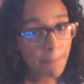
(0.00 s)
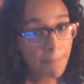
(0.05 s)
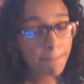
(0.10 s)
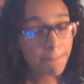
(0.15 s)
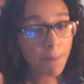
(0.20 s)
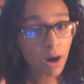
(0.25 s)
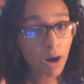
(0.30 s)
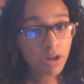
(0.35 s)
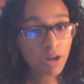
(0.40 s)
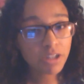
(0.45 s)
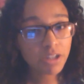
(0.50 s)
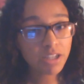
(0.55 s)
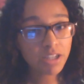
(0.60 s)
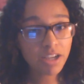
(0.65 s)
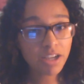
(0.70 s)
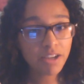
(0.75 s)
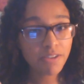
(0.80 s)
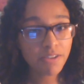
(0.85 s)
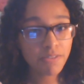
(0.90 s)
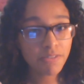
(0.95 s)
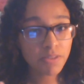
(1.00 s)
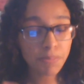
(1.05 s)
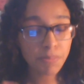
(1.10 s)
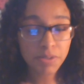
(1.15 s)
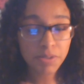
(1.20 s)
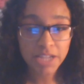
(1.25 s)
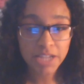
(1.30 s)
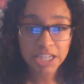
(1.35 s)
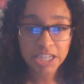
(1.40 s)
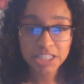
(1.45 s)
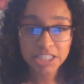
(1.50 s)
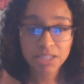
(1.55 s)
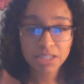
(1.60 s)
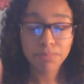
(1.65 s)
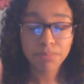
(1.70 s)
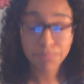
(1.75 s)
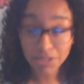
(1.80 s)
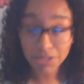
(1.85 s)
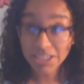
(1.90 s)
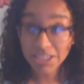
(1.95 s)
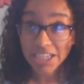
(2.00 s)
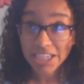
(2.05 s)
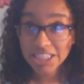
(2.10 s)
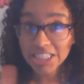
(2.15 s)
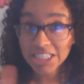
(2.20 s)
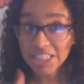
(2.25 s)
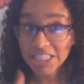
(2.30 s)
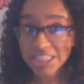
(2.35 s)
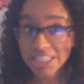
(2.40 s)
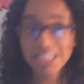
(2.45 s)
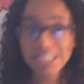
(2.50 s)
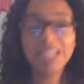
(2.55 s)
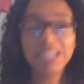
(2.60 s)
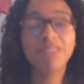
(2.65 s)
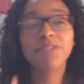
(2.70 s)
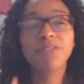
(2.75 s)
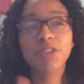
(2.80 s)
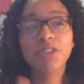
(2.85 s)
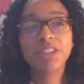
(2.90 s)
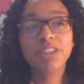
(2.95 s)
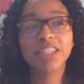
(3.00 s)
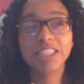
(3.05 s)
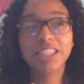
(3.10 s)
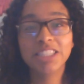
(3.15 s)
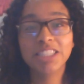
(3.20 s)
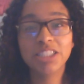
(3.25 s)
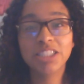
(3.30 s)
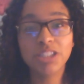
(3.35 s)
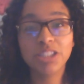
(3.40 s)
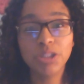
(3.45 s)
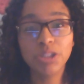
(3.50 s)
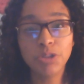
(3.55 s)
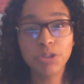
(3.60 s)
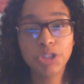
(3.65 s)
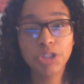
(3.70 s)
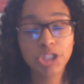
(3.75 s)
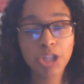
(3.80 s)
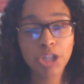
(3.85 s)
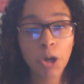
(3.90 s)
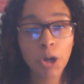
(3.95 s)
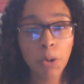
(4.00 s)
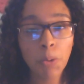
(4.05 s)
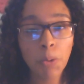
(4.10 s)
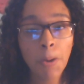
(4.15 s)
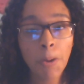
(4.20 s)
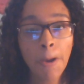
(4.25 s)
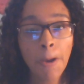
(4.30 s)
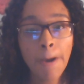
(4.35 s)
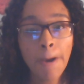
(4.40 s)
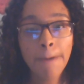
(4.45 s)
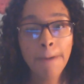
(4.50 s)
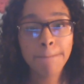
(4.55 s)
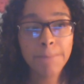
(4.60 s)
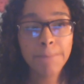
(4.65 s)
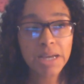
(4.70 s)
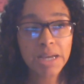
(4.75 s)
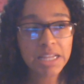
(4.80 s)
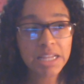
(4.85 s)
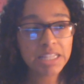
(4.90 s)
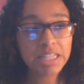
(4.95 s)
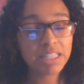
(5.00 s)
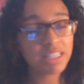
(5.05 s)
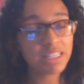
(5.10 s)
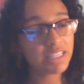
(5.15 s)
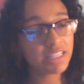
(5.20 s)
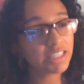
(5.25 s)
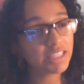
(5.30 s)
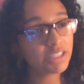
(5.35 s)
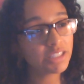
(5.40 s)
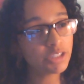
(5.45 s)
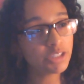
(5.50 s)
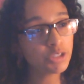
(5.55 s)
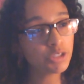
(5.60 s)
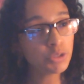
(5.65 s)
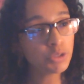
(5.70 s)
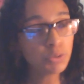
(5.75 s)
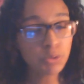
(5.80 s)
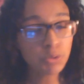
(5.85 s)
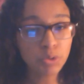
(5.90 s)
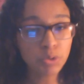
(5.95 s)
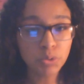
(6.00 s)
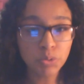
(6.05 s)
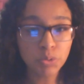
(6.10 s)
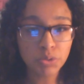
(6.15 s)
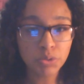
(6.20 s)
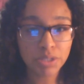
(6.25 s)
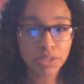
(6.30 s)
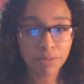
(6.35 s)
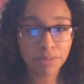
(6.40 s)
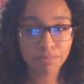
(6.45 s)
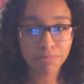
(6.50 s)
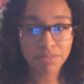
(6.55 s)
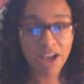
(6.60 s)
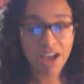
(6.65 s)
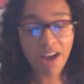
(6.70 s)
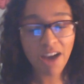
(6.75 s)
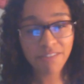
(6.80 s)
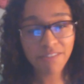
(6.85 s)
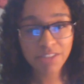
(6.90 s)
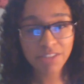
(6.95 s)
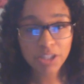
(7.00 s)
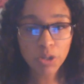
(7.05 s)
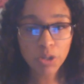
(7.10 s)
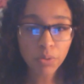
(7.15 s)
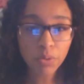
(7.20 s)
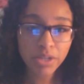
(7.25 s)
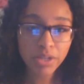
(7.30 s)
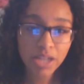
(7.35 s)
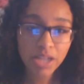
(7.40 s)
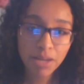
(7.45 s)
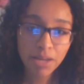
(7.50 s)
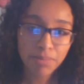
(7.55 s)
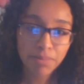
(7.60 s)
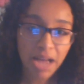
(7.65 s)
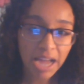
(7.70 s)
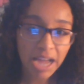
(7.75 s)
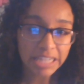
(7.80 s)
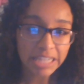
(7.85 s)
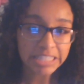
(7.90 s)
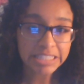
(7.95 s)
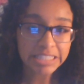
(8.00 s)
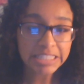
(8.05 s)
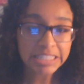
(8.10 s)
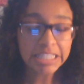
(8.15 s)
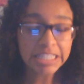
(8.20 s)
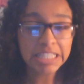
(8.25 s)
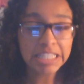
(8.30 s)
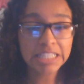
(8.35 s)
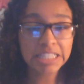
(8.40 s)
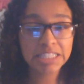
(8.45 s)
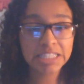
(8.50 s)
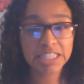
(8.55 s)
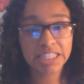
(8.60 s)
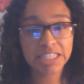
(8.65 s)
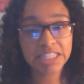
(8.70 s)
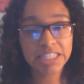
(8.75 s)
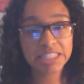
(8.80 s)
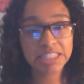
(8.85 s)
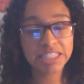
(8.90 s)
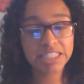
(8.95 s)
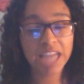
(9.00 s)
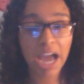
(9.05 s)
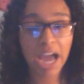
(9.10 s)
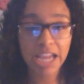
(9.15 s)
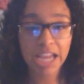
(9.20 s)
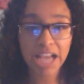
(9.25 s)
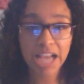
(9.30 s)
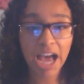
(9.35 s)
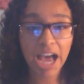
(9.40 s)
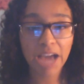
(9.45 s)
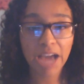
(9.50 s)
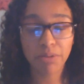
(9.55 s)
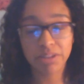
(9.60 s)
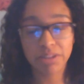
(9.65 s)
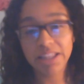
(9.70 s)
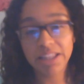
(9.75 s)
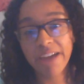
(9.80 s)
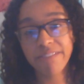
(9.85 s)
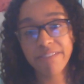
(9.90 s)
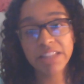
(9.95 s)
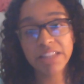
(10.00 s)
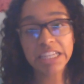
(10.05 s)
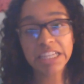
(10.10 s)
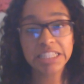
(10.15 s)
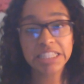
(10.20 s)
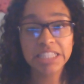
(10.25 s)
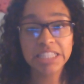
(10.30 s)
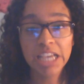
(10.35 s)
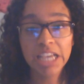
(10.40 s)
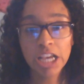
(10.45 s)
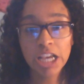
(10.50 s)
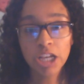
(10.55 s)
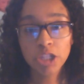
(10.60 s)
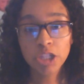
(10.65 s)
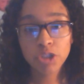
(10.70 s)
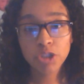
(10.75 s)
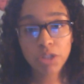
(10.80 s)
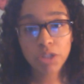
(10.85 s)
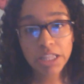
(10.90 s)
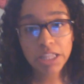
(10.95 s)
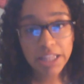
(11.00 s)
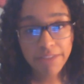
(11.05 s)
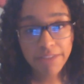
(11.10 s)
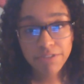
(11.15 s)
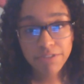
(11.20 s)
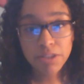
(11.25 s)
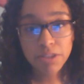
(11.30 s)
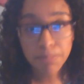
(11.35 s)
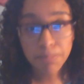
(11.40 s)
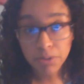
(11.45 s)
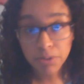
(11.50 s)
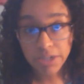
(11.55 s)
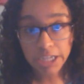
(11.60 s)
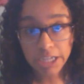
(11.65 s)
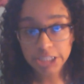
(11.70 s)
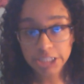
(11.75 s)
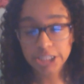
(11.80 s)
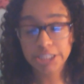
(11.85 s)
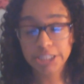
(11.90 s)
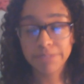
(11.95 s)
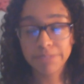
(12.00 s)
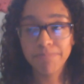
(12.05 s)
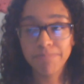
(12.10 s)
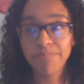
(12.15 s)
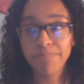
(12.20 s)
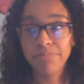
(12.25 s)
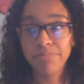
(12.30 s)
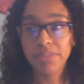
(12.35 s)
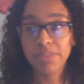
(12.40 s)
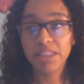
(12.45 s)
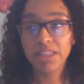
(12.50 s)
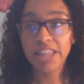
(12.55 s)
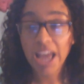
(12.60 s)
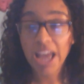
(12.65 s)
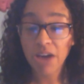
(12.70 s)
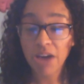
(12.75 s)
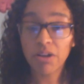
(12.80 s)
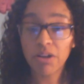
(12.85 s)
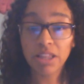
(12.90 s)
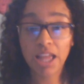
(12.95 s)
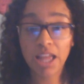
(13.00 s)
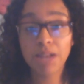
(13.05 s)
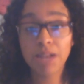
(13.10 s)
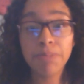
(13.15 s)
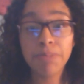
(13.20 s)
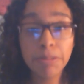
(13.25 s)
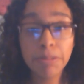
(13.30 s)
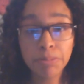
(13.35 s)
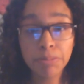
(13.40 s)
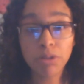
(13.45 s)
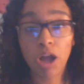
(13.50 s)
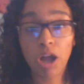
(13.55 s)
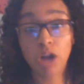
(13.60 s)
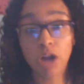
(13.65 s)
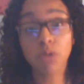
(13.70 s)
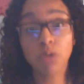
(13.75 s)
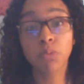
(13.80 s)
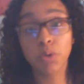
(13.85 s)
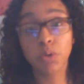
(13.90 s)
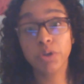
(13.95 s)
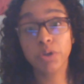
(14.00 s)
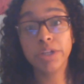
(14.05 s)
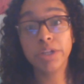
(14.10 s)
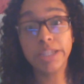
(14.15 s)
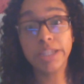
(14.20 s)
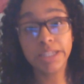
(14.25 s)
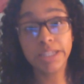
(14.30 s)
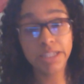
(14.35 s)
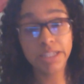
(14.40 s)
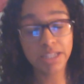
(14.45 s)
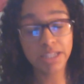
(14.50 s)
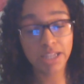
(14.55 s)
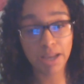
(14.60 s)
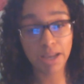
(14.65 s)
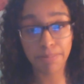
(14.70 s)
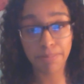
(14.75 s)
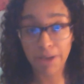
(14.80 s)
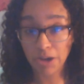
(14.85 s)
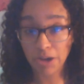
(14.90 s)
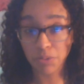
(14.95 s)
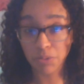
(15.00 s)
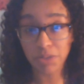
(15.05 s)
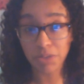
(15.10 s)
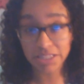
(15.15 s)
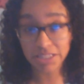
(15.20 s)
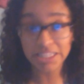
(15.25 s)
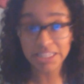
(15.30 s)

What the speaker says: part of the production team for this new show, but due to some conflict going on behind the scenes, they didn't see eye to eye with Netflix, so they left the production. Now, a lot of people are worried about what